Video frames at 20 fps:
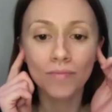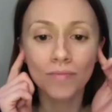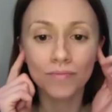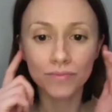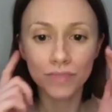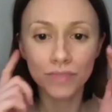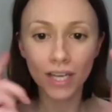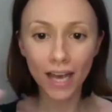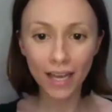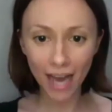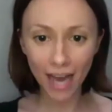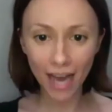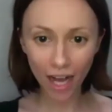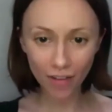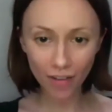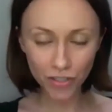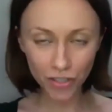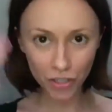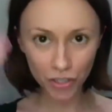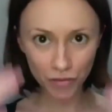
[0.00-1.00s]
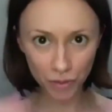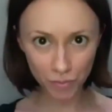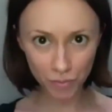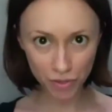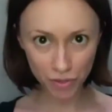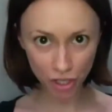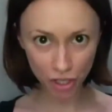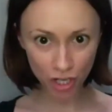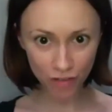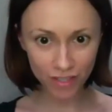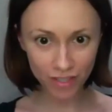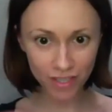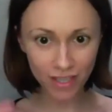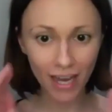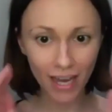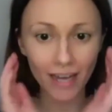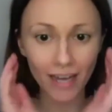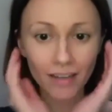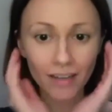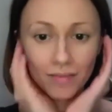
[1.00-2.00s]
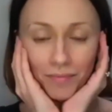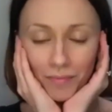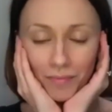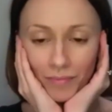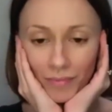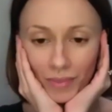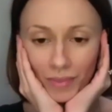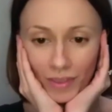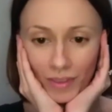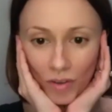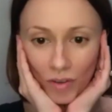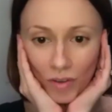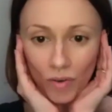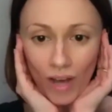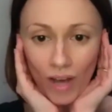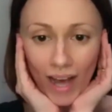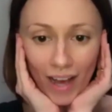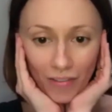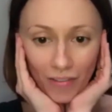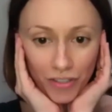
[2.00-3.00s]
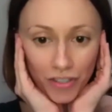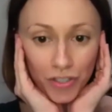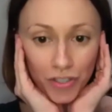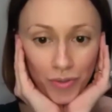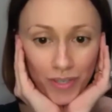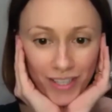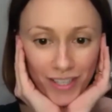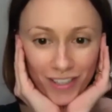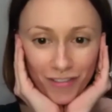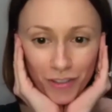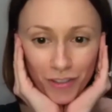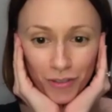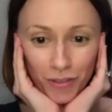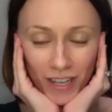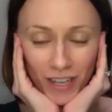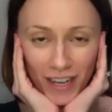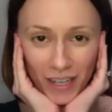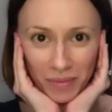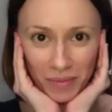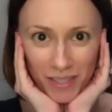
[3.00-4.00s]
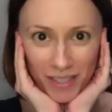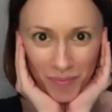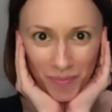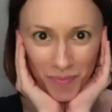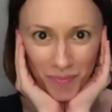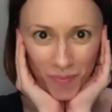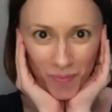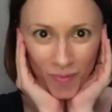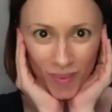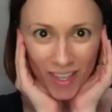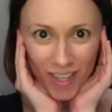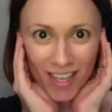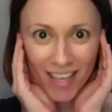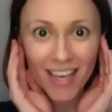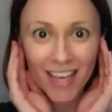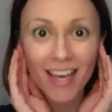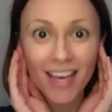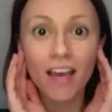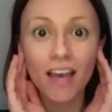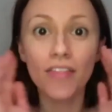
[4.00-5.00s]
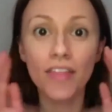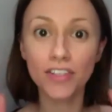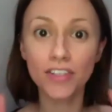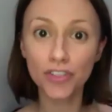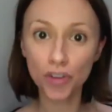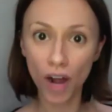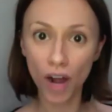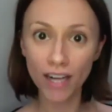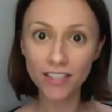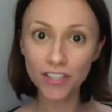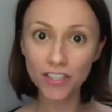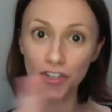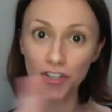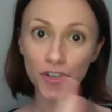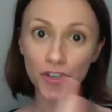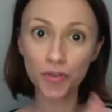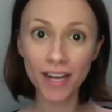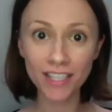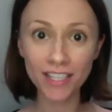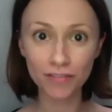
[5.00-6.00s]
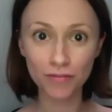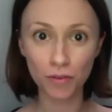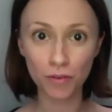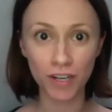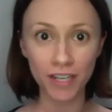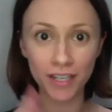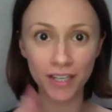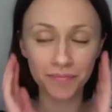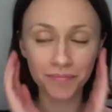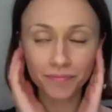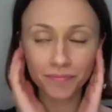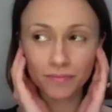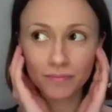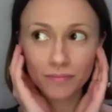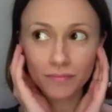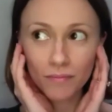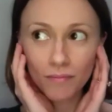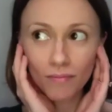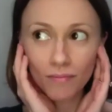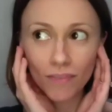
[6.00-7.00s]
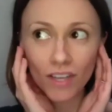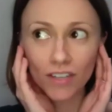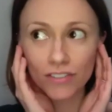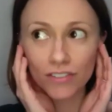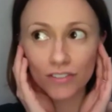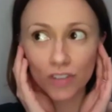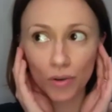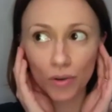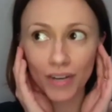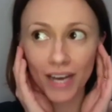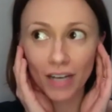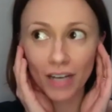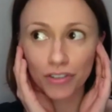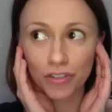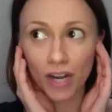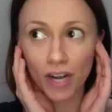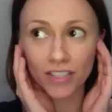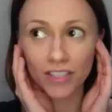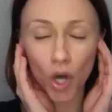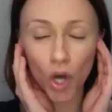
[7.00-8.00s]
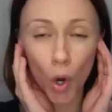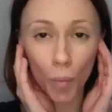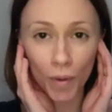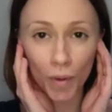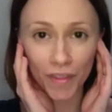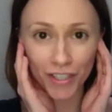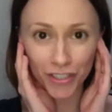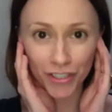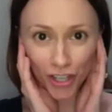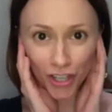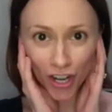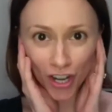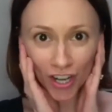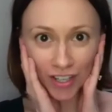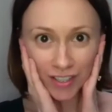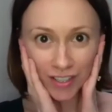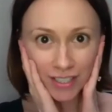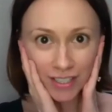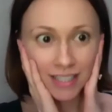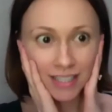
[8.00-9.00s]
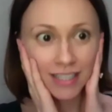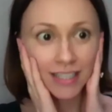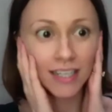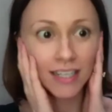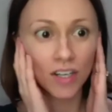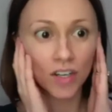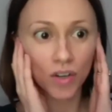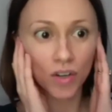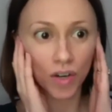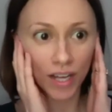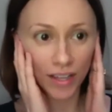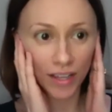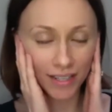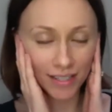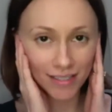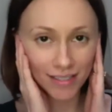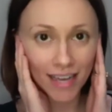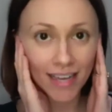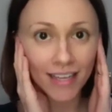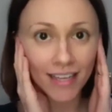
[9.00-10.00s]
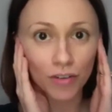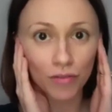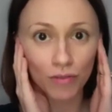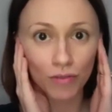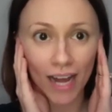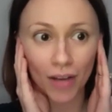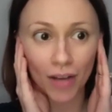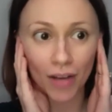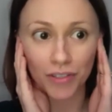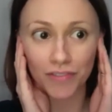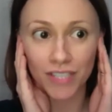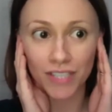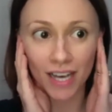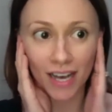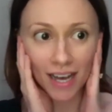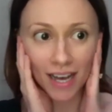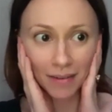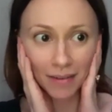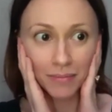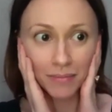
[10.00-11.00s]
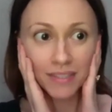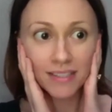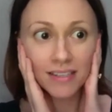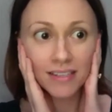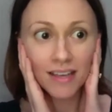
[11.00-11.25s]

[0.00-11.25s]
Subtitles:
And after you've observed that, after doing it a few times, then try to correct for it. So now try to open the jaw in a second round of times